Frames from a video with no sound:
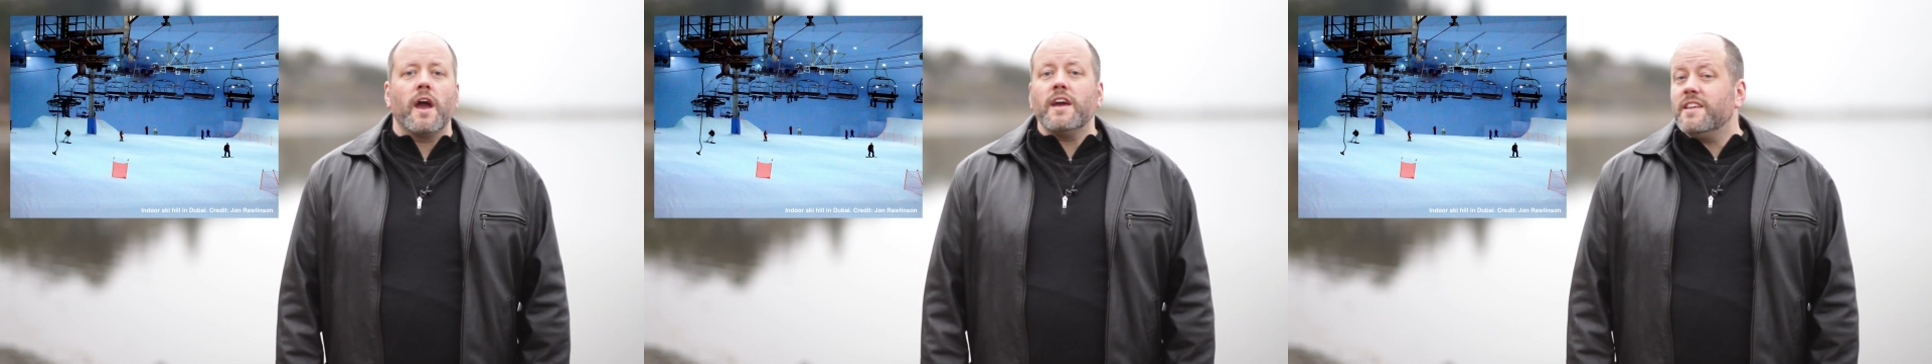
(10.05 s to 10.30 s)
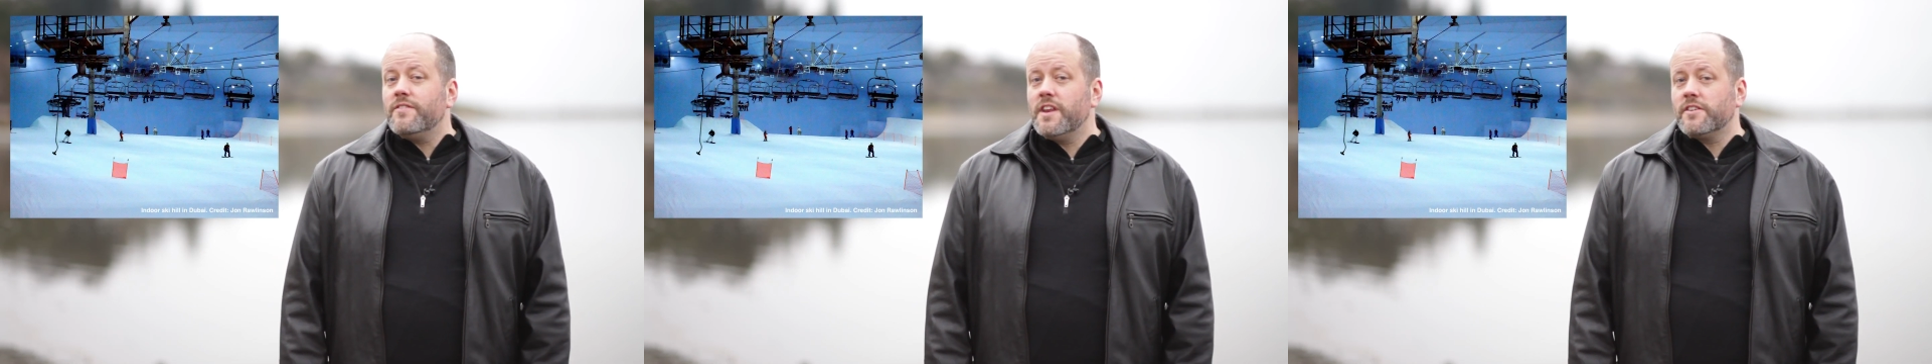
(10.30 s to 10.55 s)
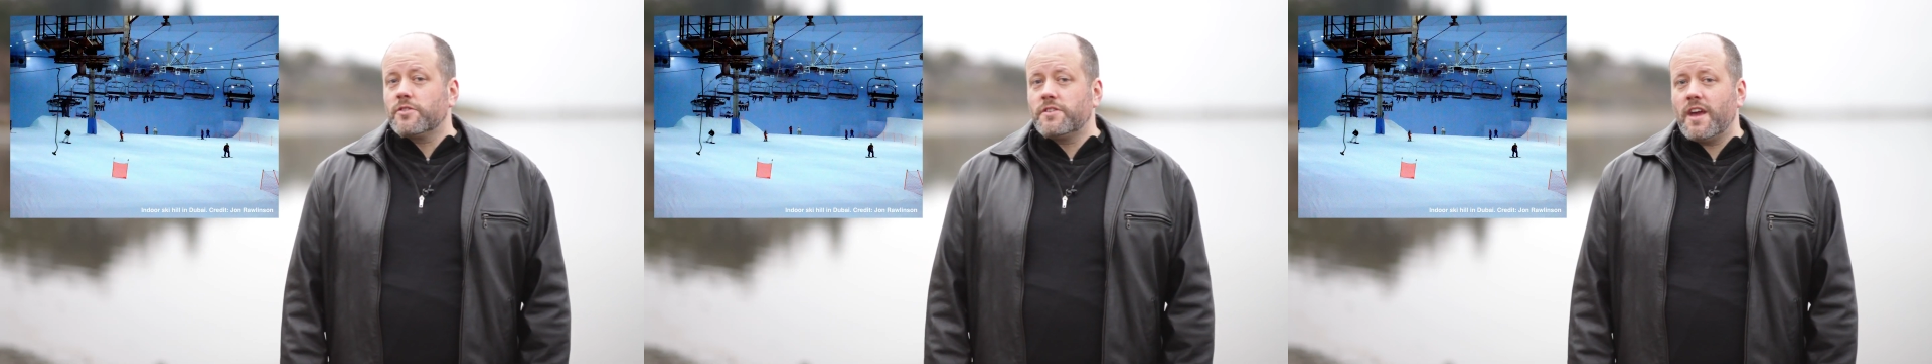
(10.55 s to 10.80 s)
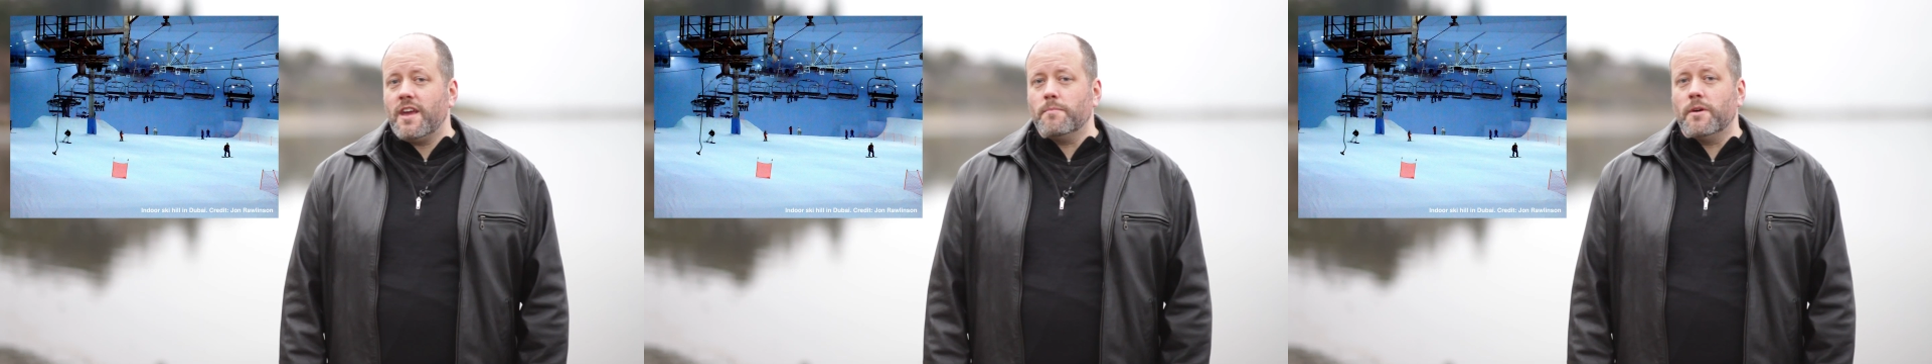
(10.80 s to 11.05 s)
and even
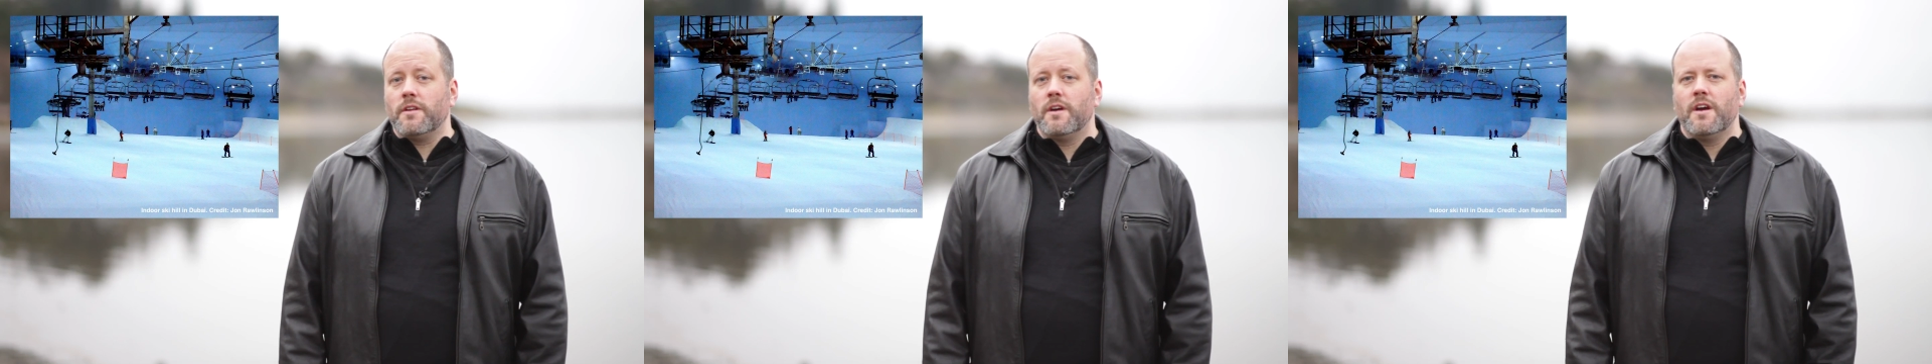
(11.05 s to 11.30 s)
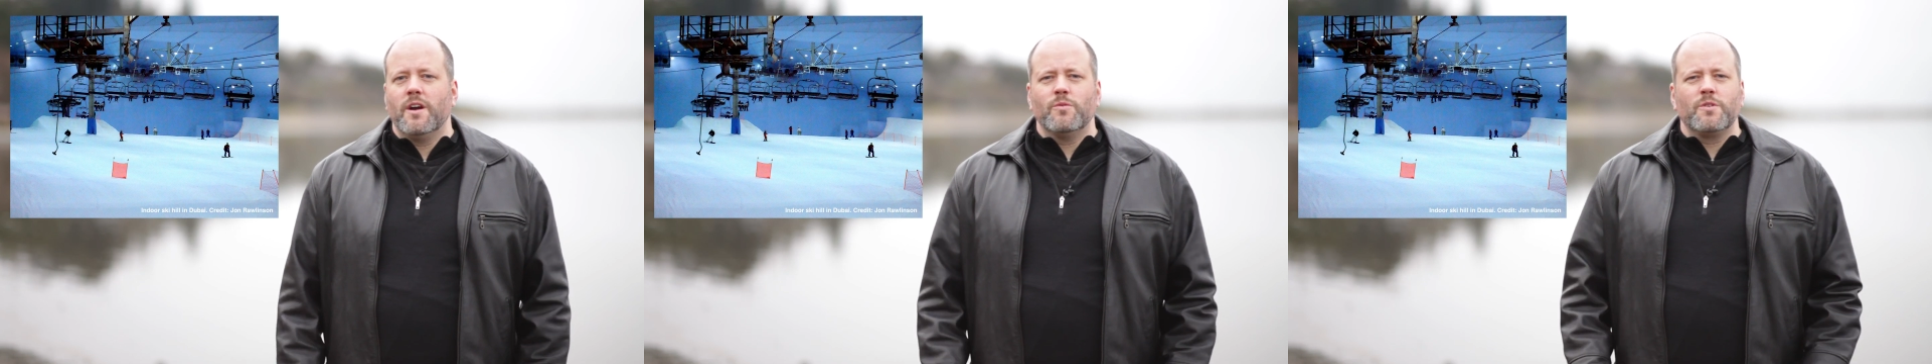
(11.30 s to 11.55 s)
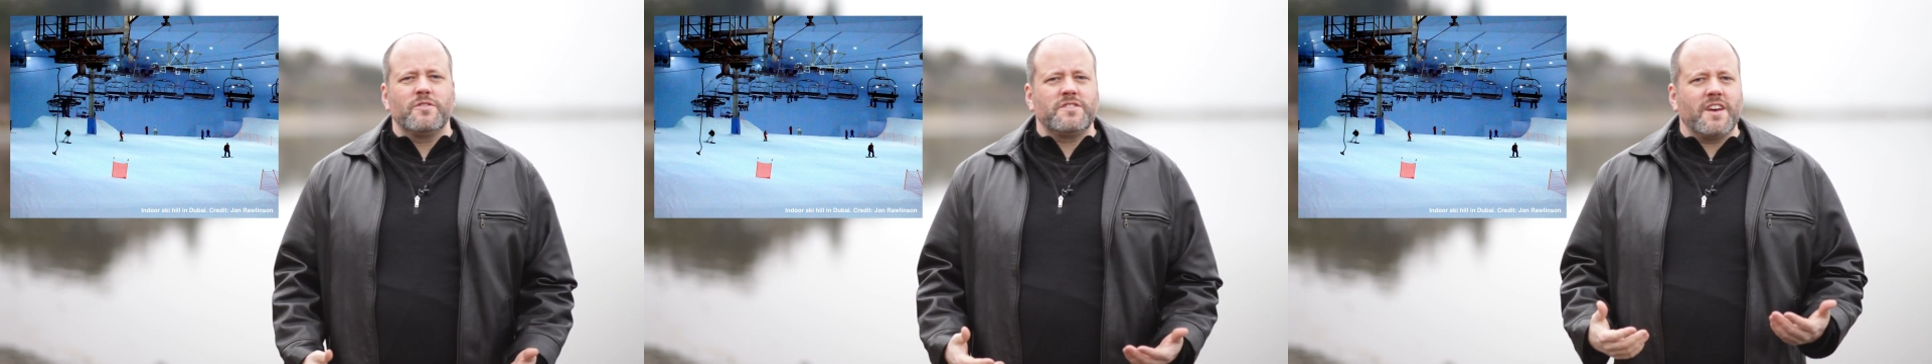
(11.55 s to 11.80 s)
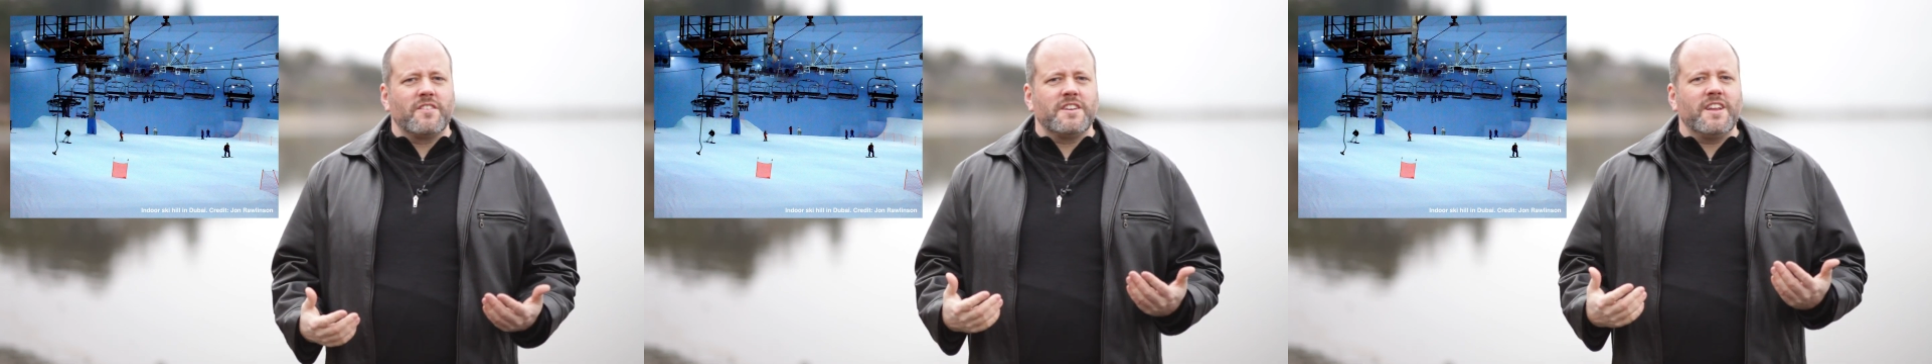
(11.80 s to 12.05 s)
entertainment would have
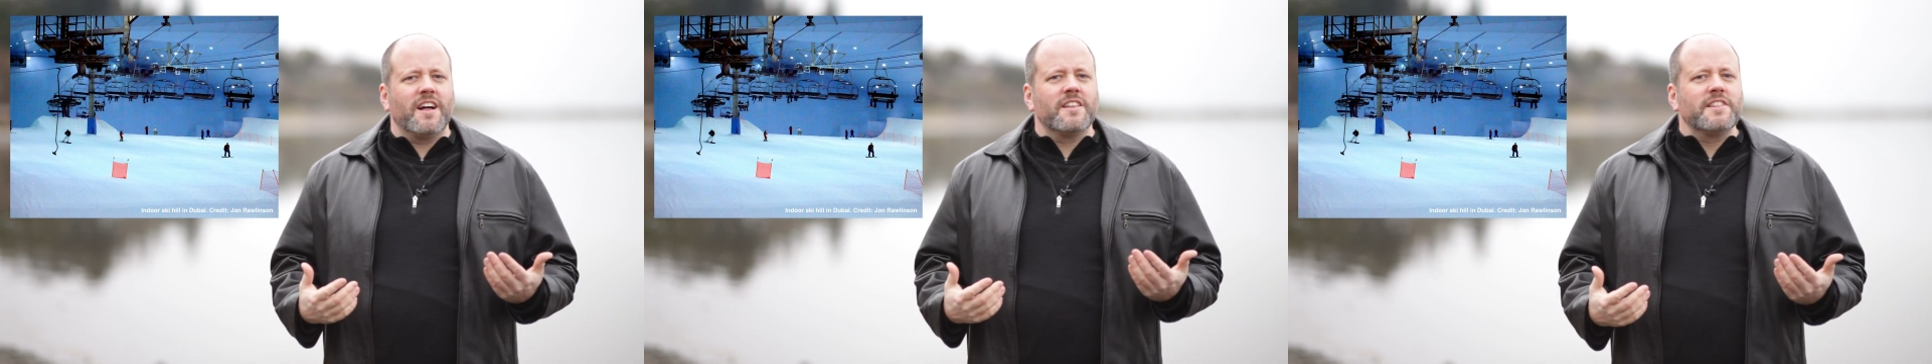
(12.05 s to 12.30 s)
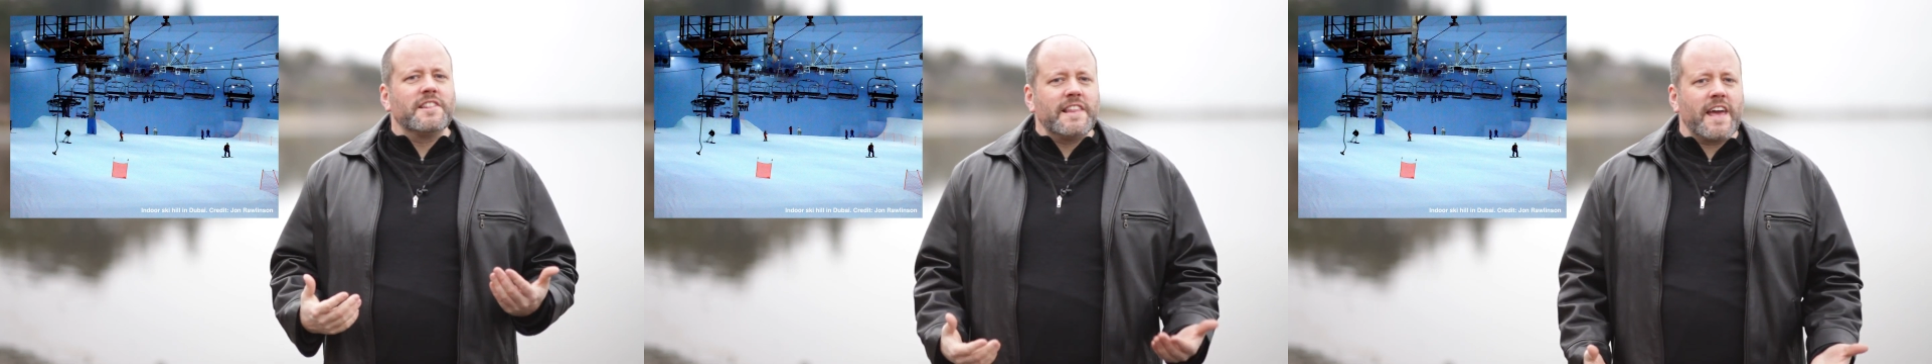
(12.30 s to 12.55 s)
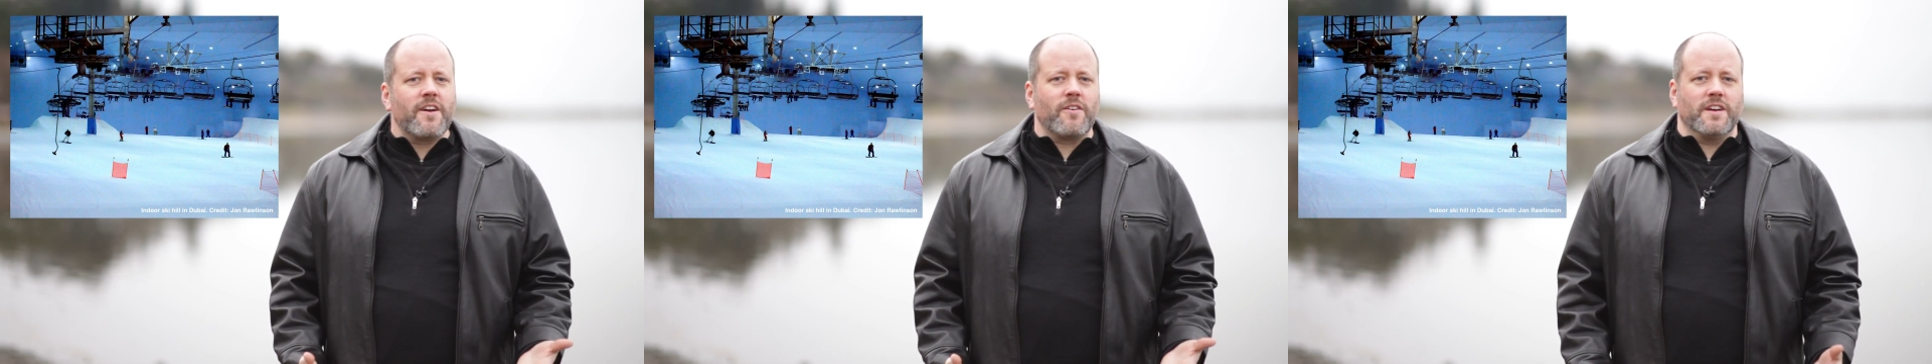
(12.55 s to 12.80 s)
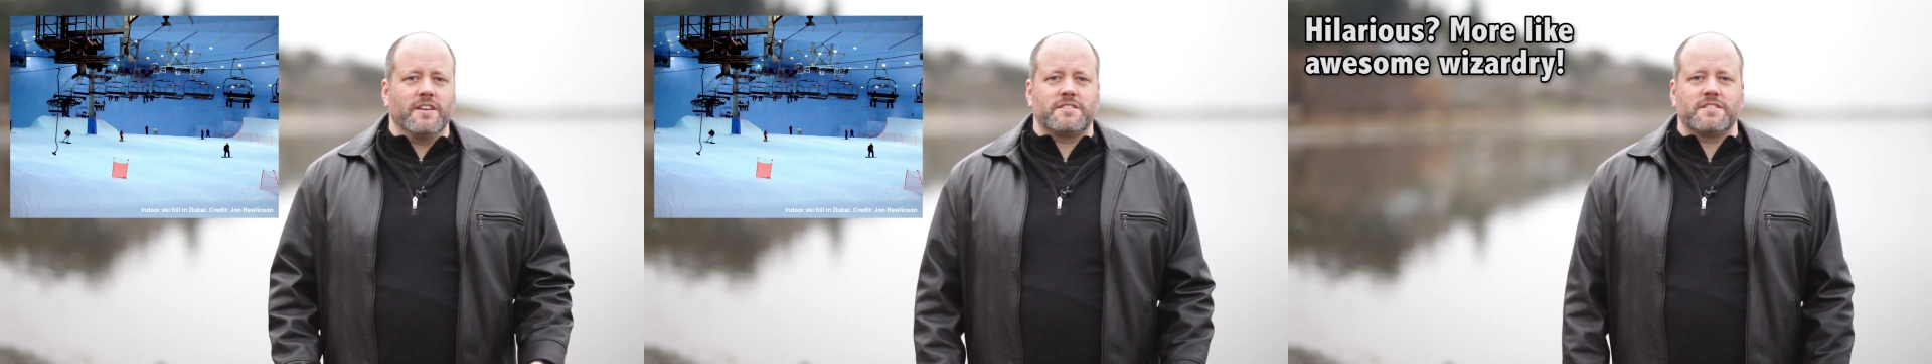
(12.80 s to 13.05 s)
sounded
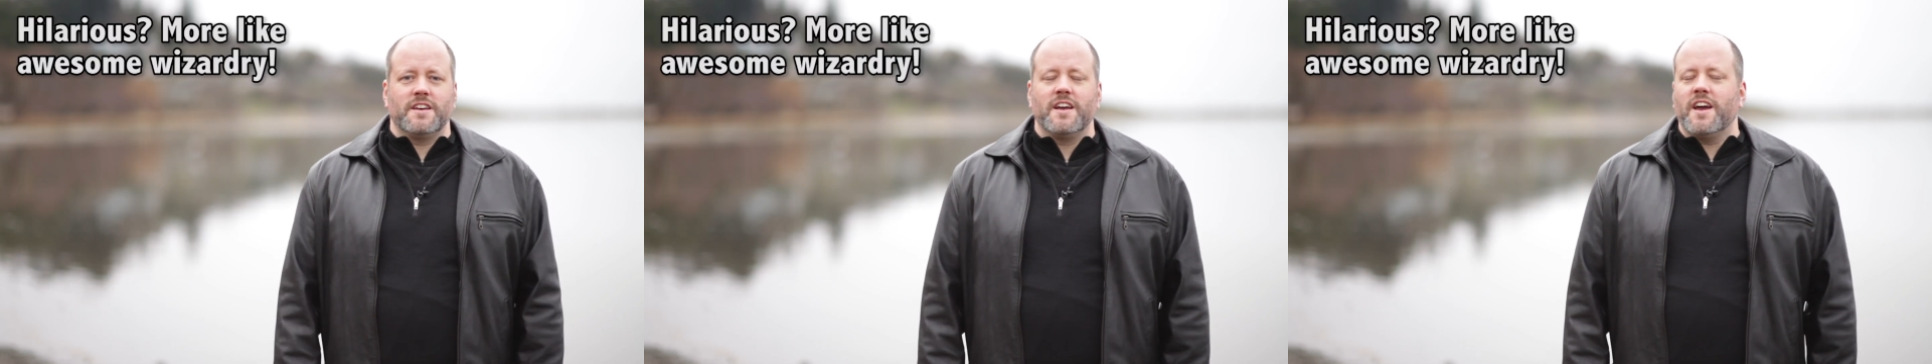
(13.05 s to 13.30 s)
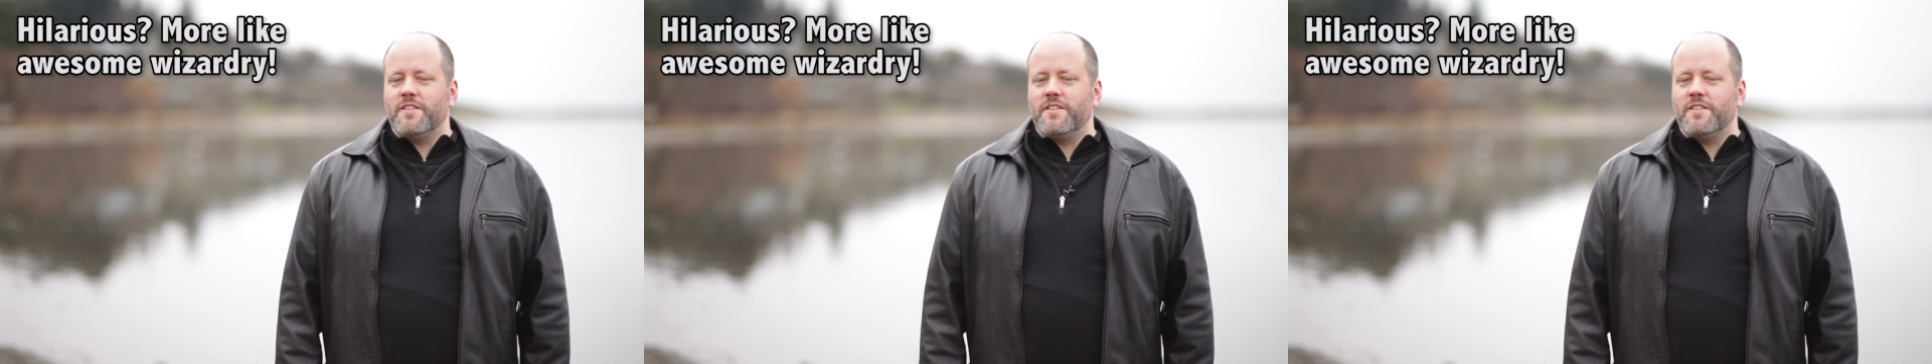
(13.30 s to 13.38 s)
hilarious